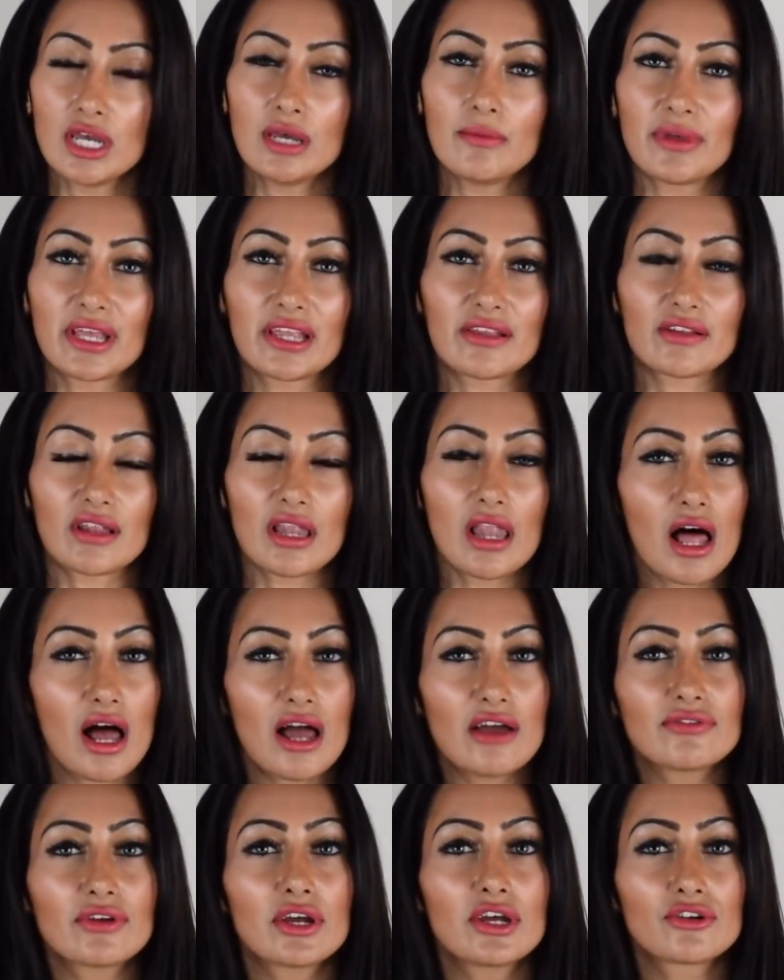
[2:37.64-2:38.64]
because
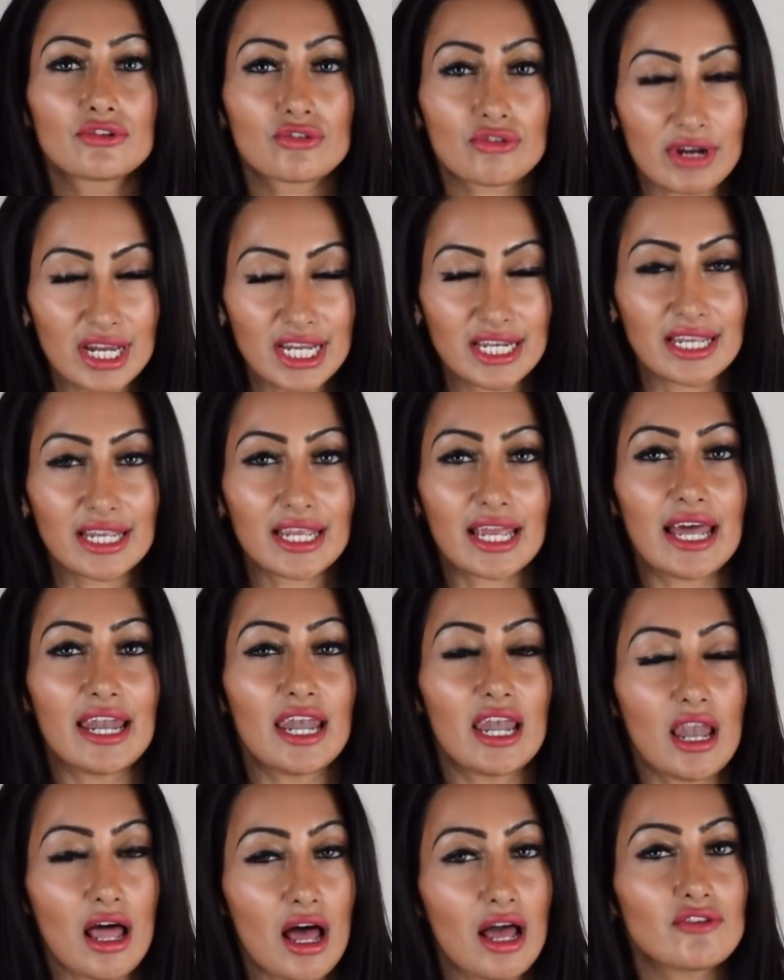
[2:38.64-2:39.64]
live trading
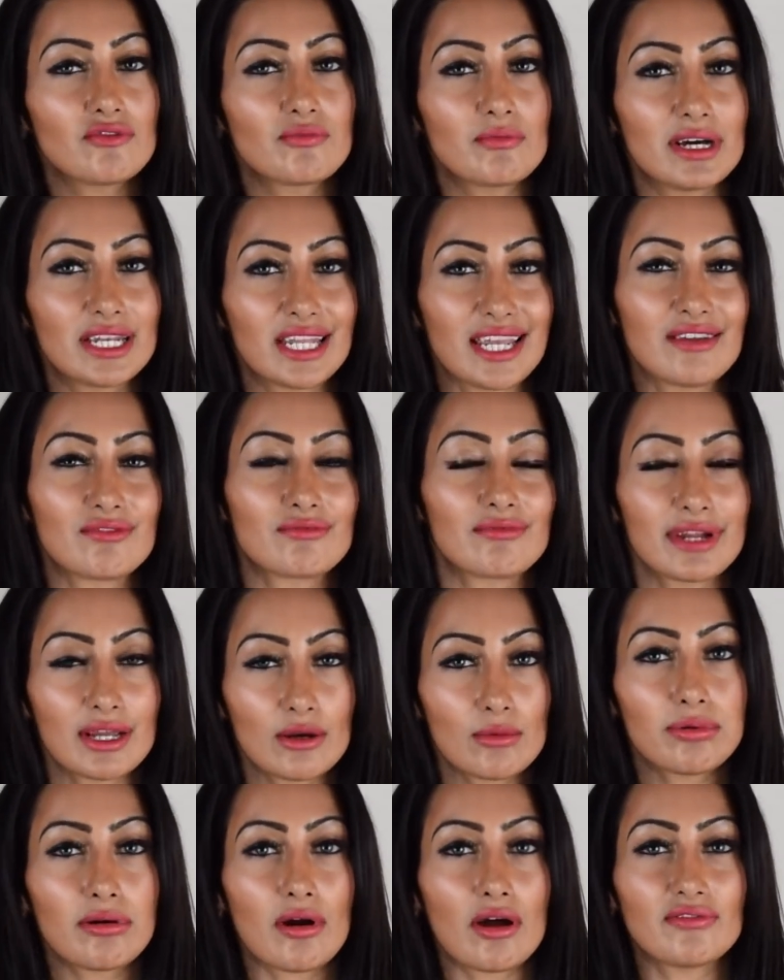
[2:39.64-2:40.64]
and live money,
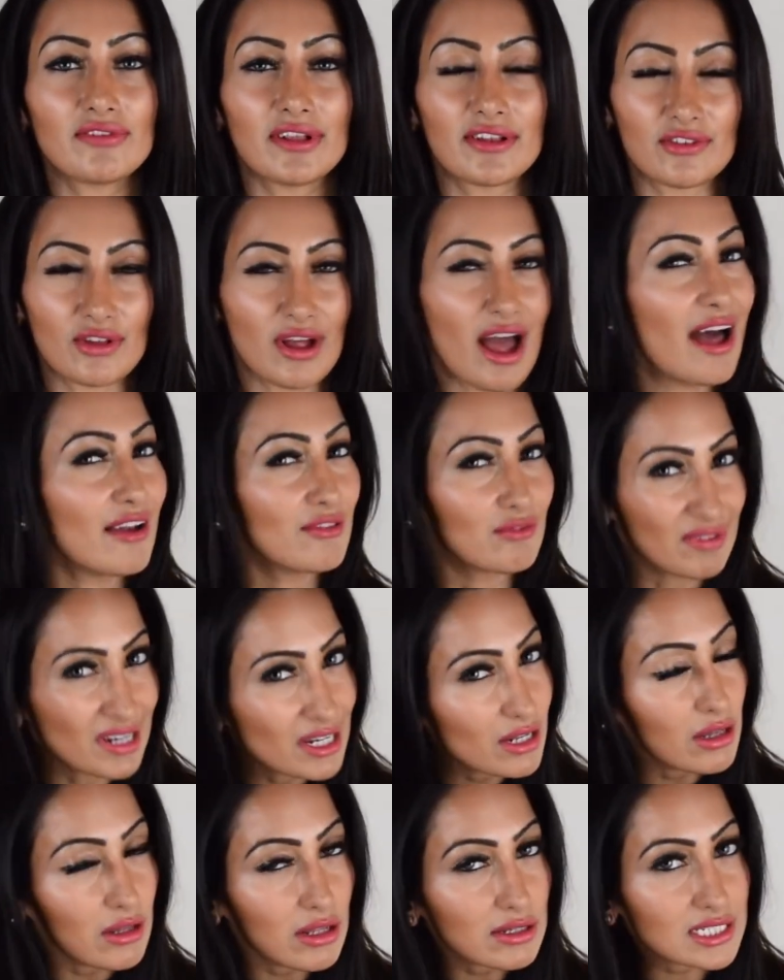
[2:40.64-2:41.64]
real profits and
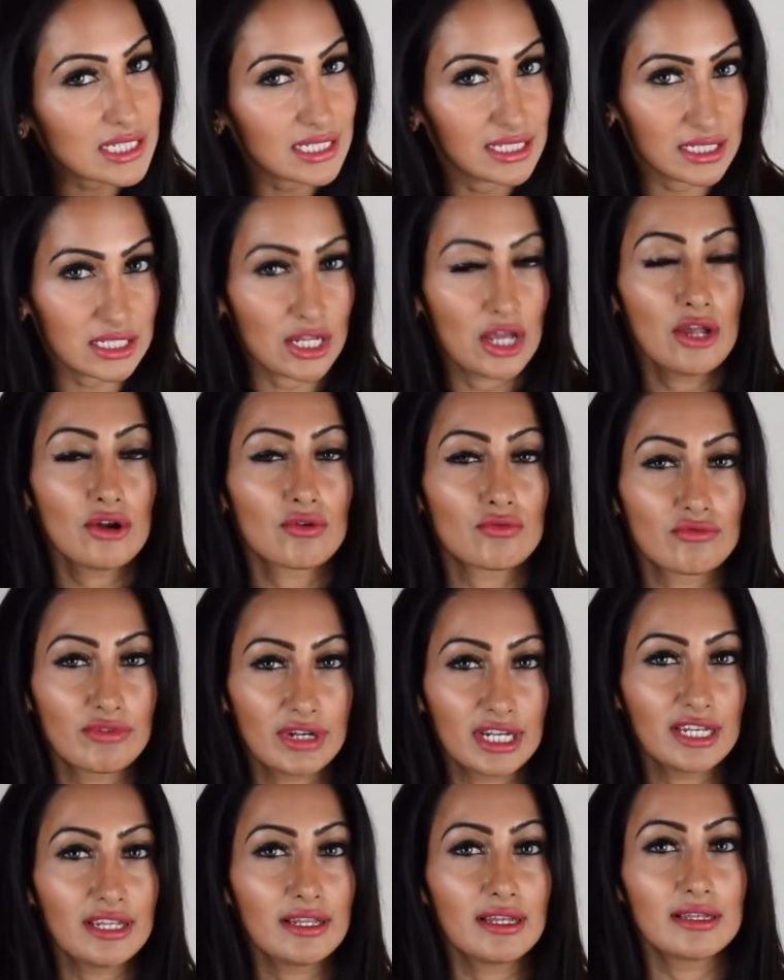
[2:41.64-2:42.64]
real losses
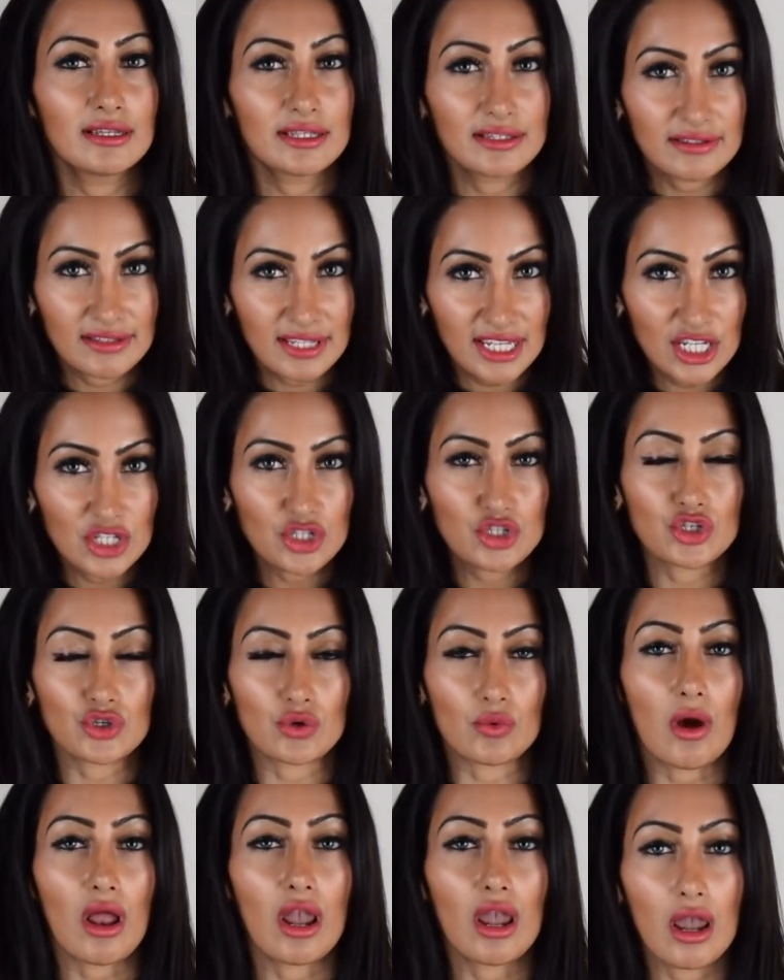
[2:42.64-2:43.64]
really teach
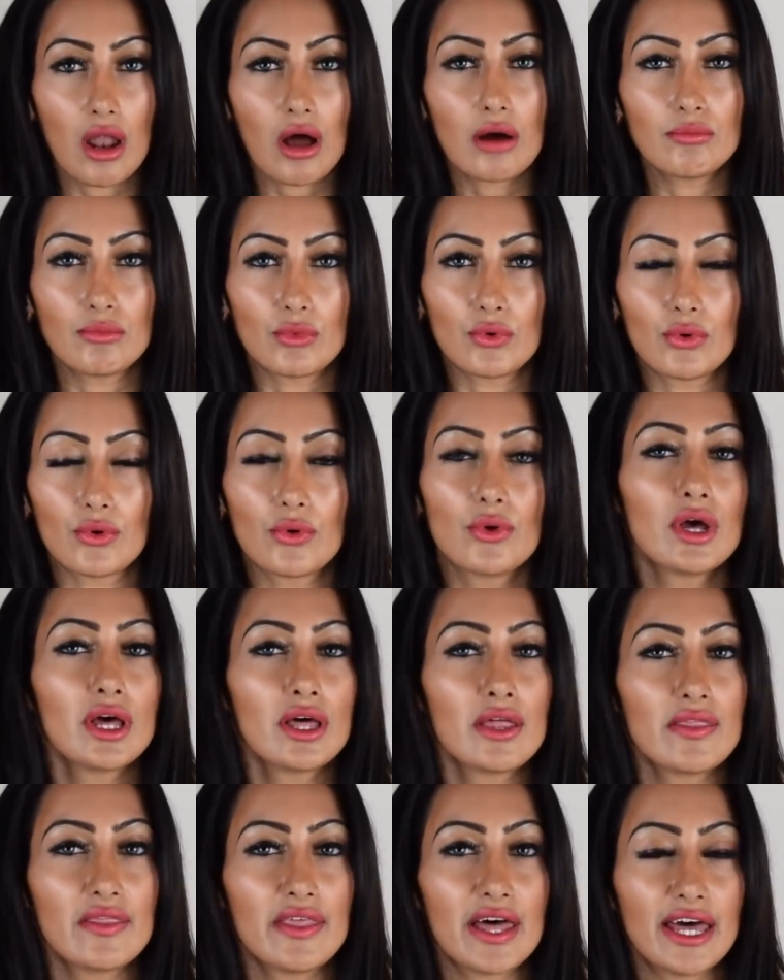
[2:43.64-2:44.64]
you a lot more
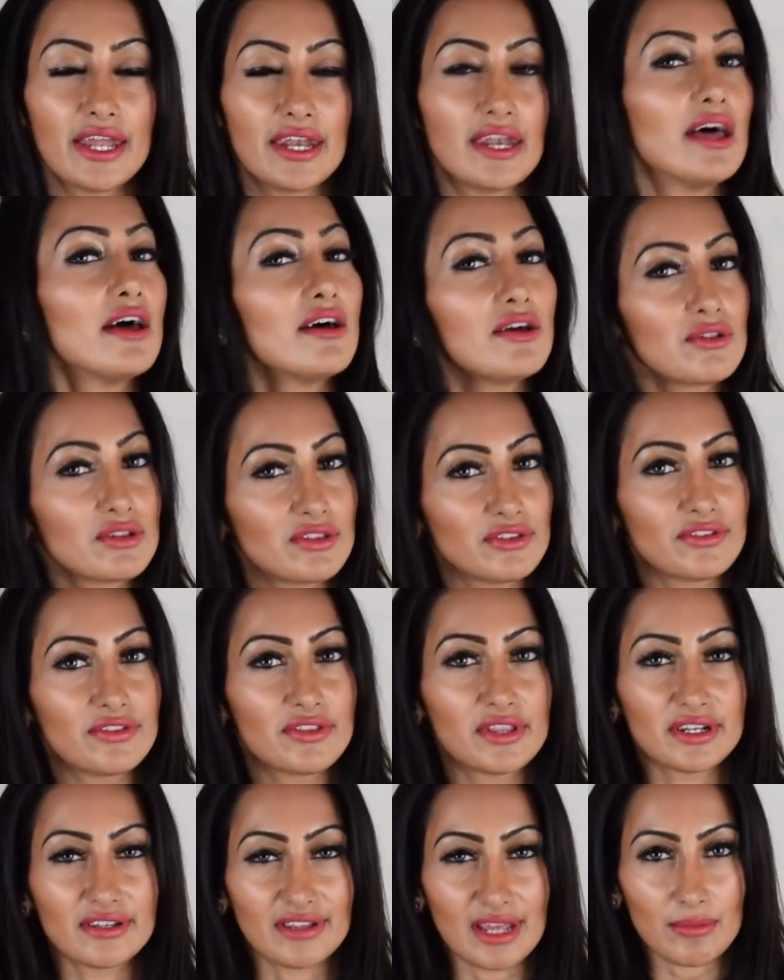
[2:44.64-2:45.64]
than
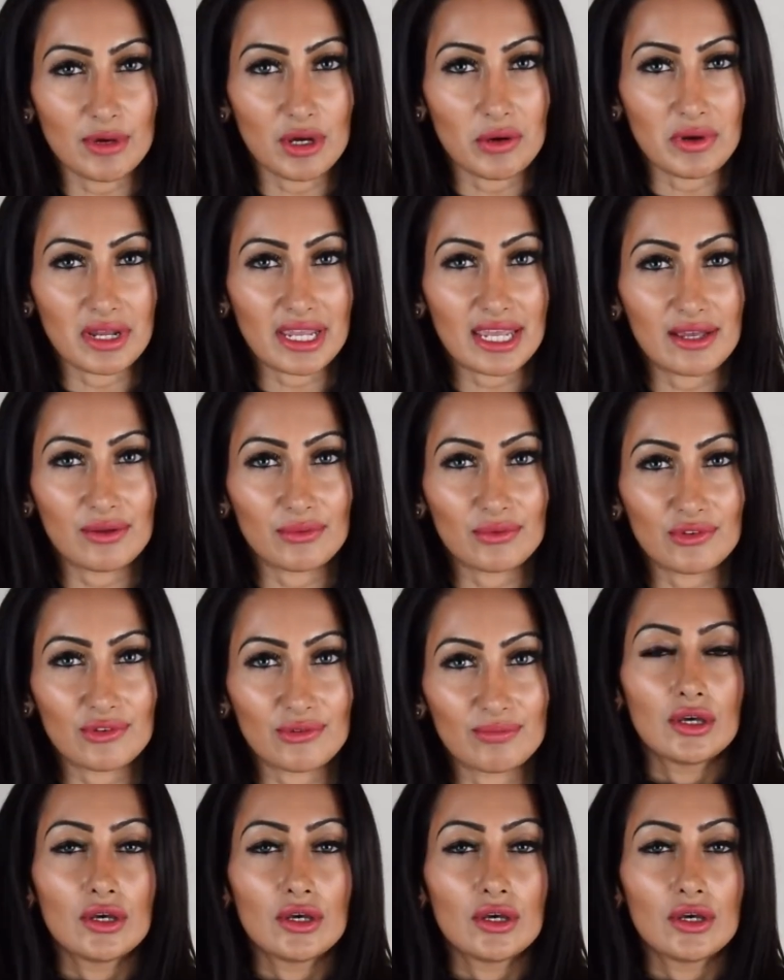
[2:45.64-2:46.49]
the demo accounts.